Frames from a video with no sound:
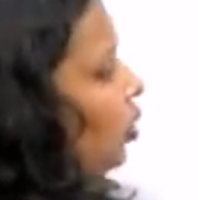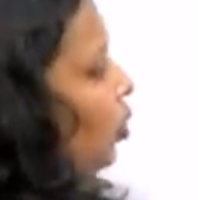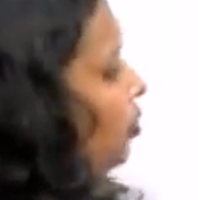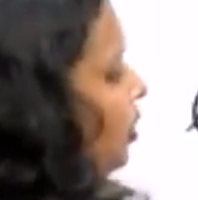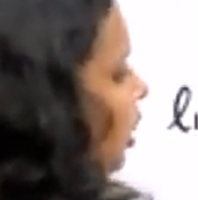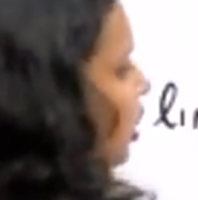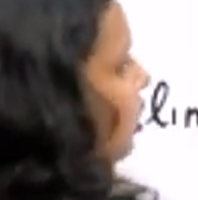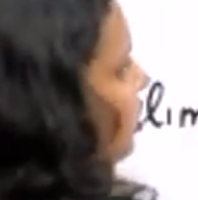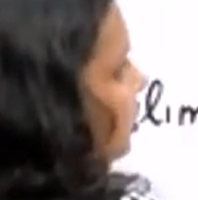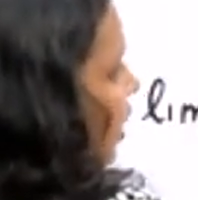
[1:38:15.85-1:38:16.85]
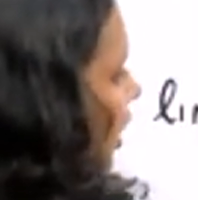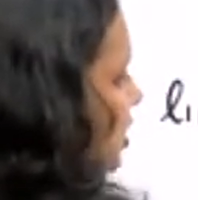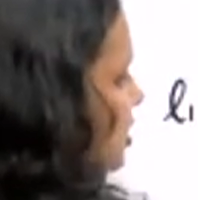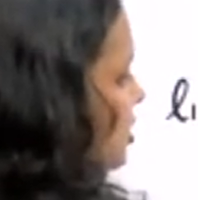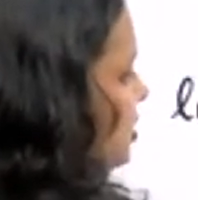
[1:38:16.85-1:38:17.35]
Over
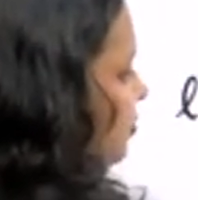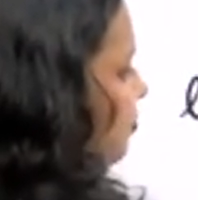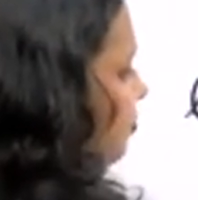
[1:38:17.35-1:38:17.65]
x